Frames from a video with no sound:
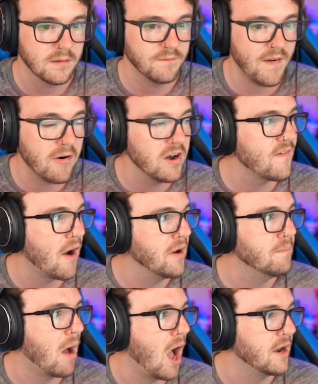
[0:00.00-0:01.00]
Very, very
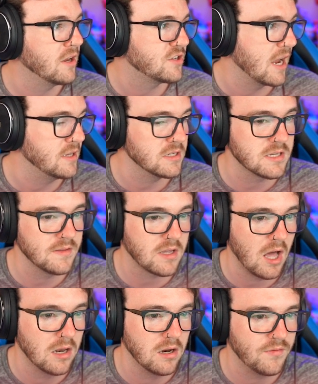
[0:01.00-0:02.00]
minor changes, and the
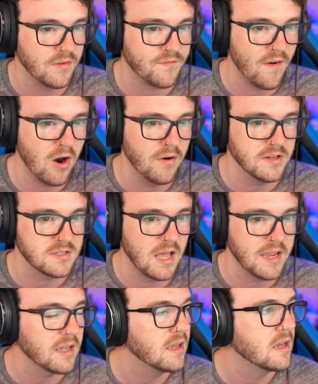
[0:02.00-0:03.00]
color of the fur is
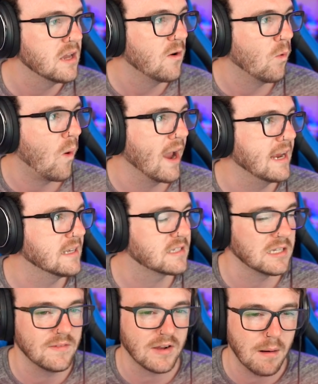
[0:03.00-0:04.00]
white
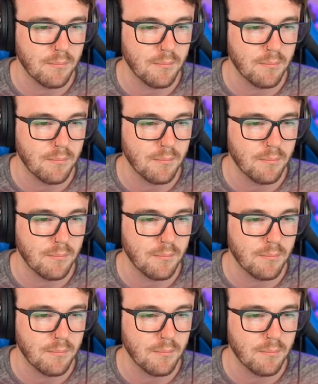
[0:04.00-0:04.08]
instead of a